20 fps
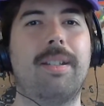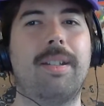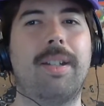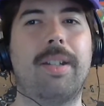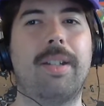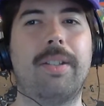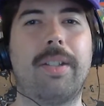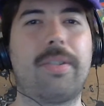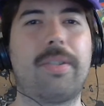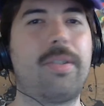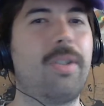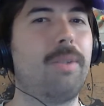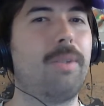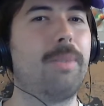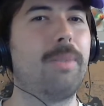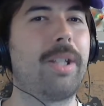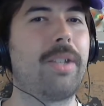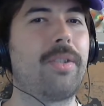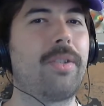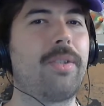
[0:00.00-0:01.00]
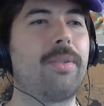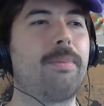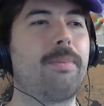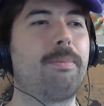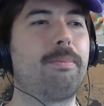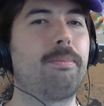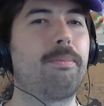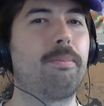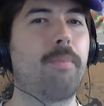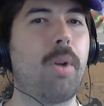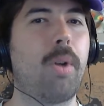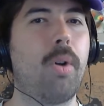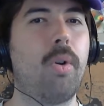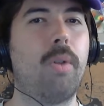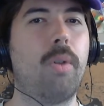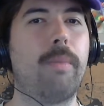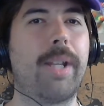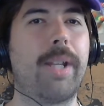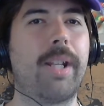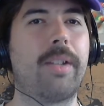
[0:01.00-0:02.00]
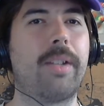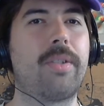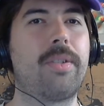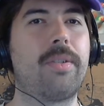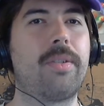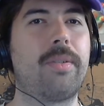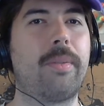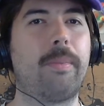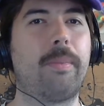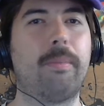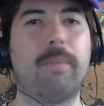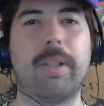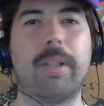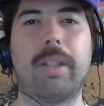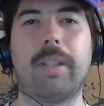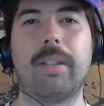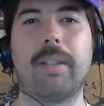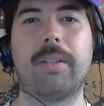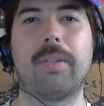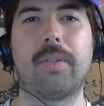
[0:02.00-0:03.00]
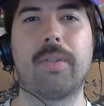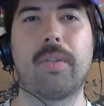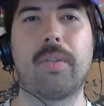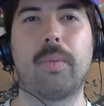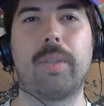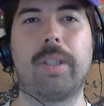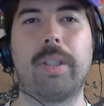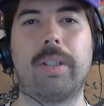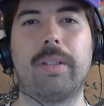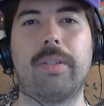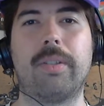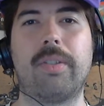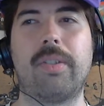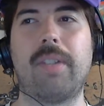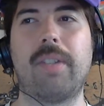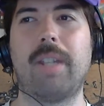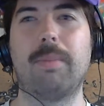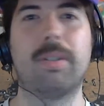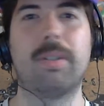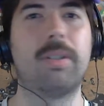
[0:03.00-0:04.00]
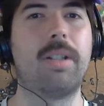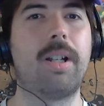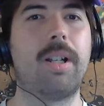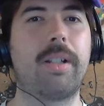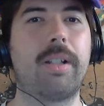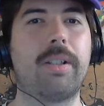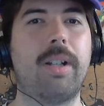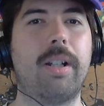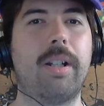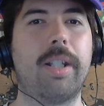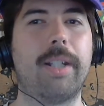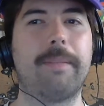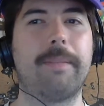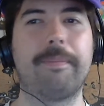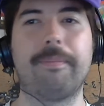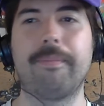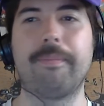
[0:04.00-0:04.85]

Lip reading: unless nobody's home and there's a really good stable lock on it.